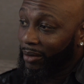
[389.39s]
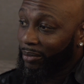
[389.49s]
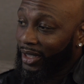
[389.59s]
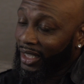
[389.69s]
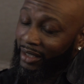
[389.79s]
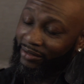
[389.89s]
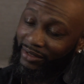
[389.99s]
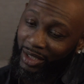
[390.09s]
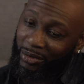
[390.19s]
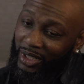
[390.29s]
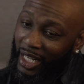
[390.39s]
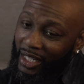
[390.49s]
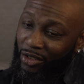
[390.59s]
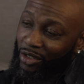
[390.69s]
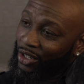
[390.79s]
But then it was
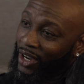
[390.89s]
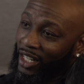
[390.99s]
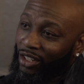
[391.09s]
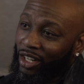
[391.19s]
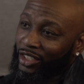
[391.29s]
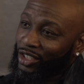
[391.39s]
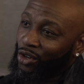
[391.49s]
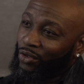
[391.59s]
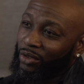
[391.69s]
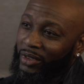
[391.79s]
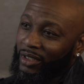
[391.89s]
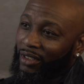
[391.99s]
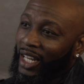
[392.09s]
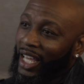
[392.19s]
like, you didn't know how long this COVID was gonna